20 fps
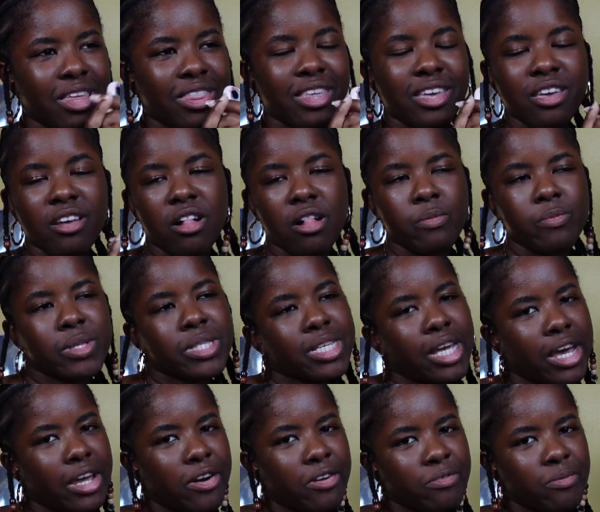I think I'll be
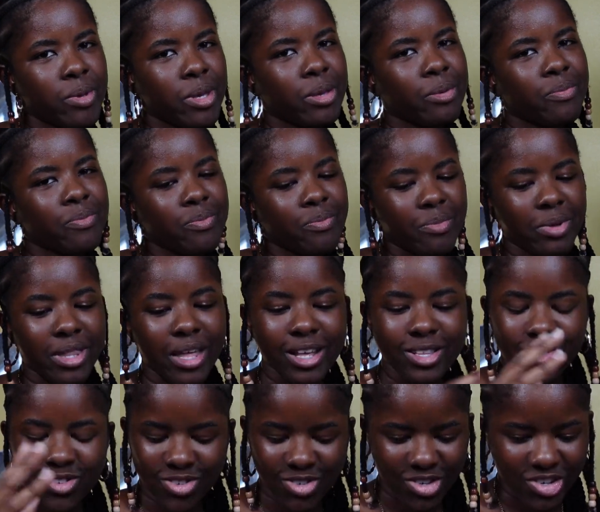tired of me. But
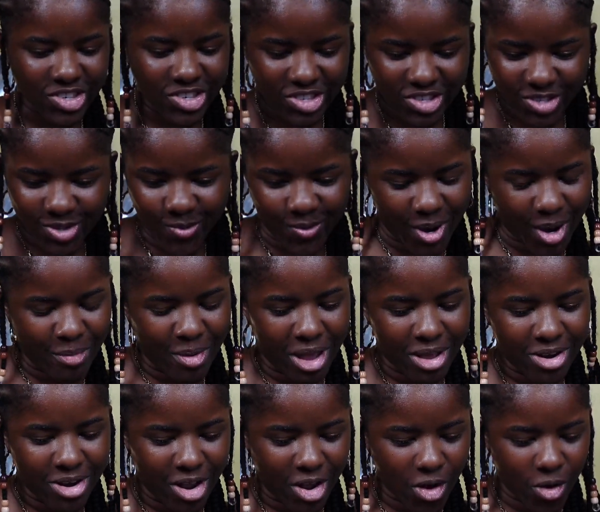that's just where I'm at
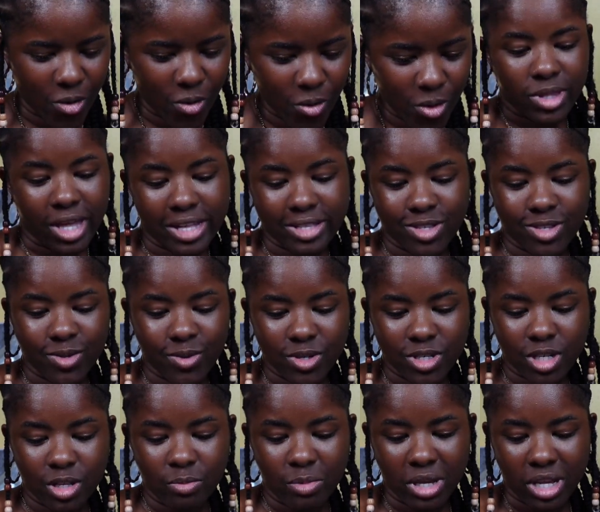now. That's
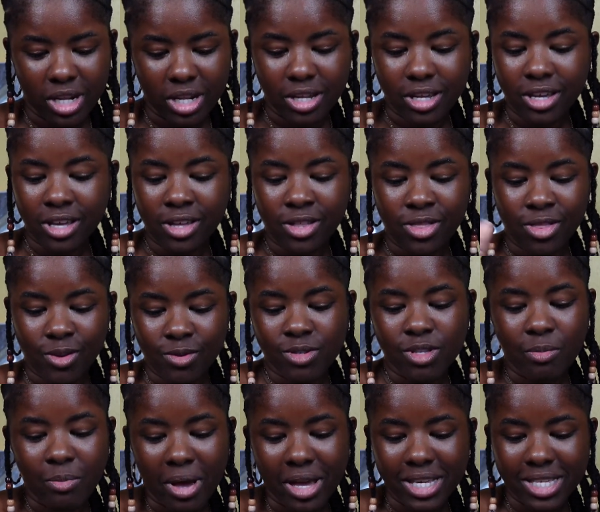social media. Those
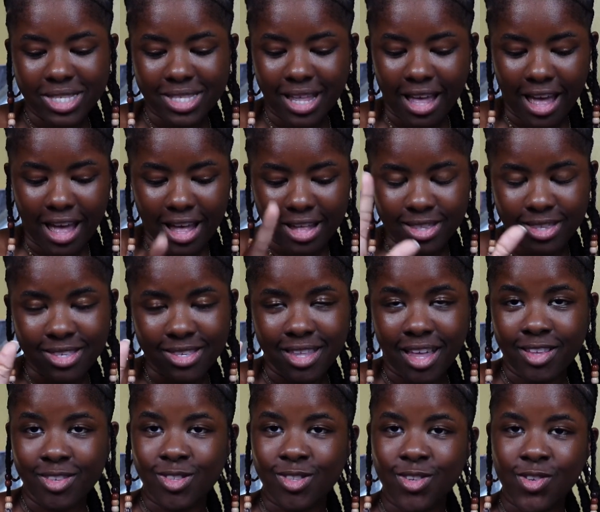are my stats.
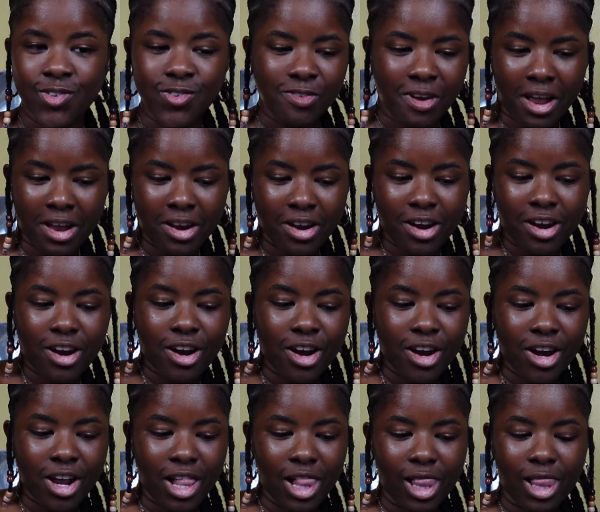That's the
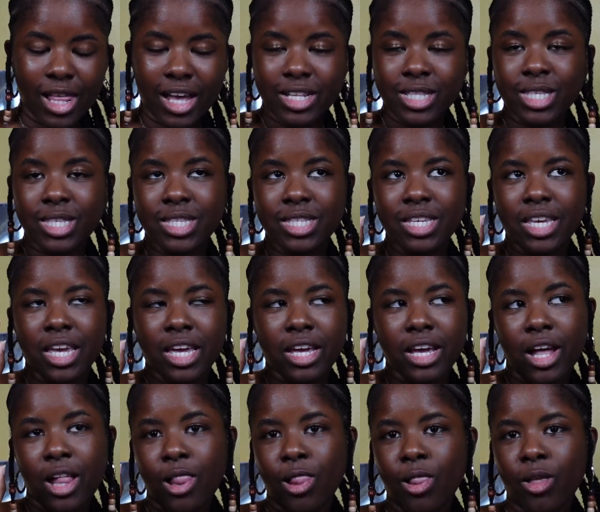tracker. Let's
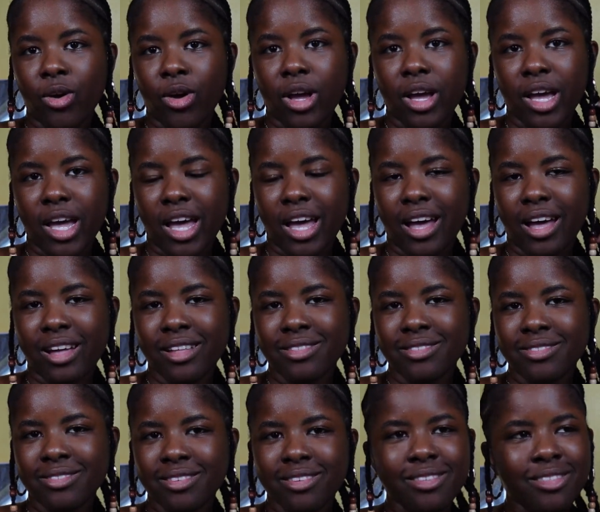take a look
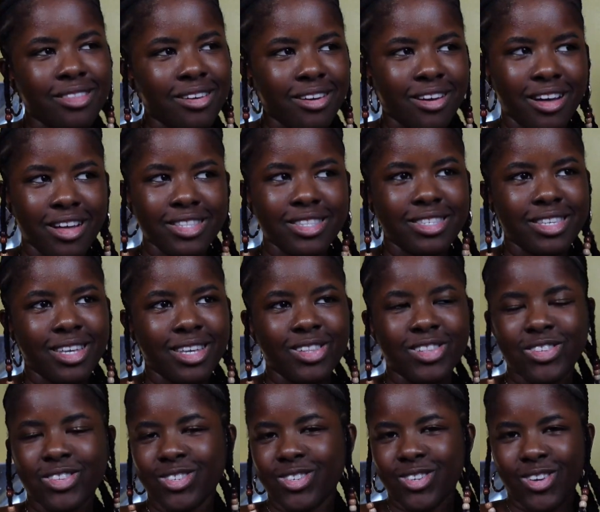at the
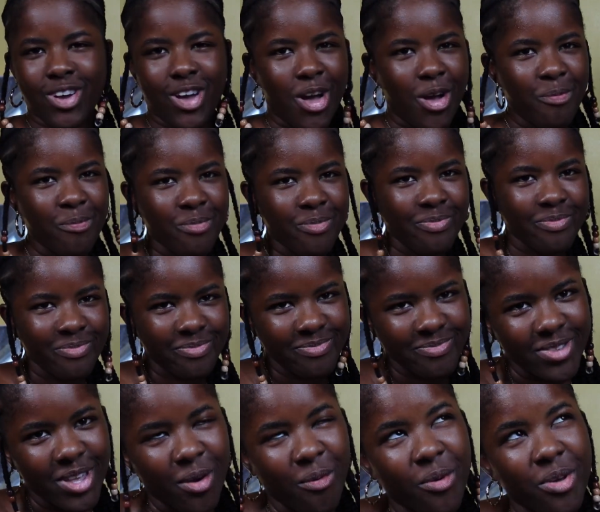content to come
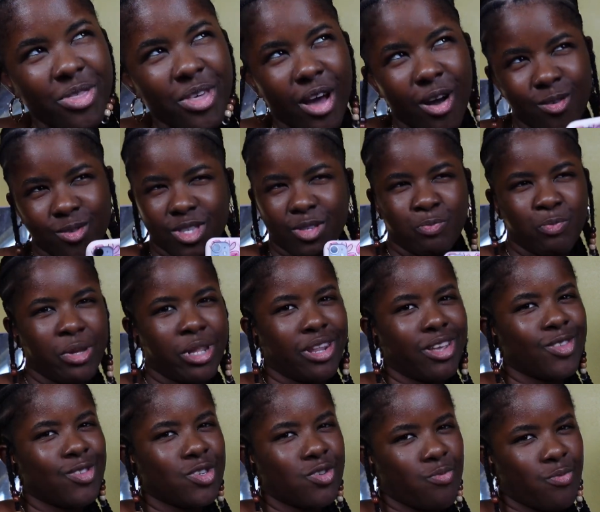without
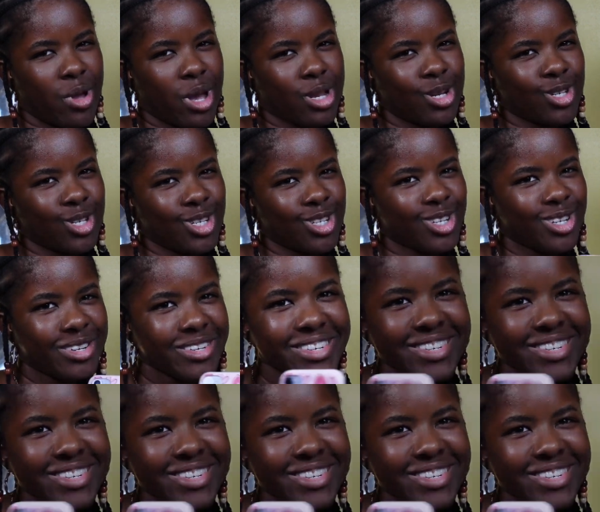spilling too much.